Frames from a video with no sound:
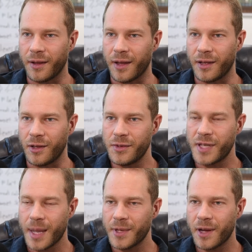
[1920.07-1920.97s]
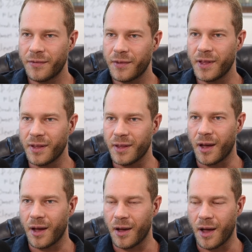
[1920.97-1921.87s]
like you stepped off the uh,
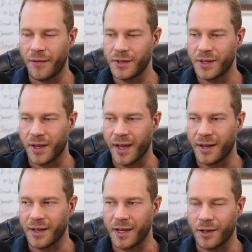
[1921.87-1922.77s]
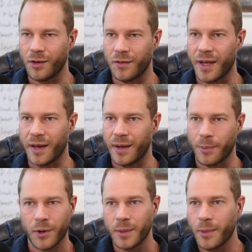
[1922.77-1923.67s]
off into the land like you're invading
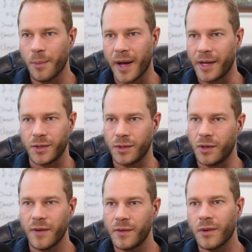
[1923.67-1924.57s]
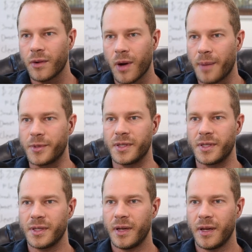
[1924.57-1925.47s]
like burn the boat behind you you have no other
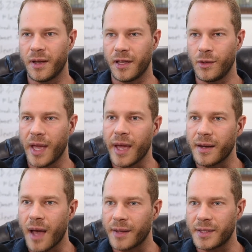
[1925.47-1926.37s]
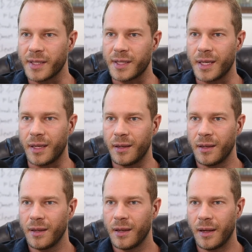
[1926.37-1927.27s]
options like you can't not succeed
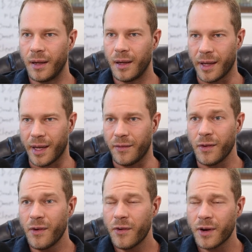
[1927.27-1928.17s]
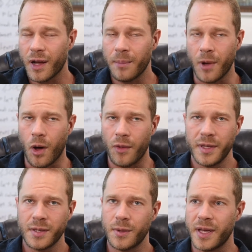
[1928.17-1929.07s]
like if you've overcome all
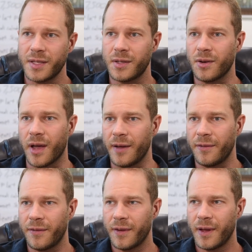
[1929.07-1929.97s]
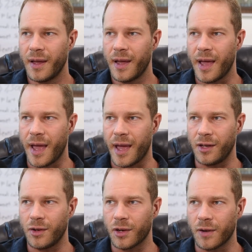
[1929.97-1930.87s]
these other things in your life
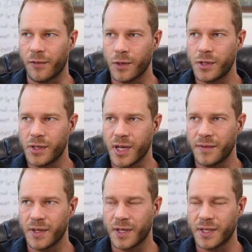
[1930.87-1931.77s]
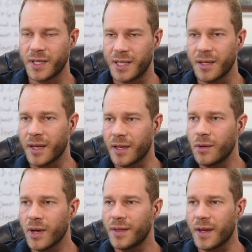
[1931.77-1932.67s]
and you're gonna force yourself to succeed like
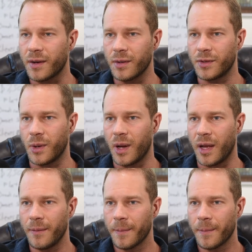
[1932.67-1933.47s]
you'll get there you'll do it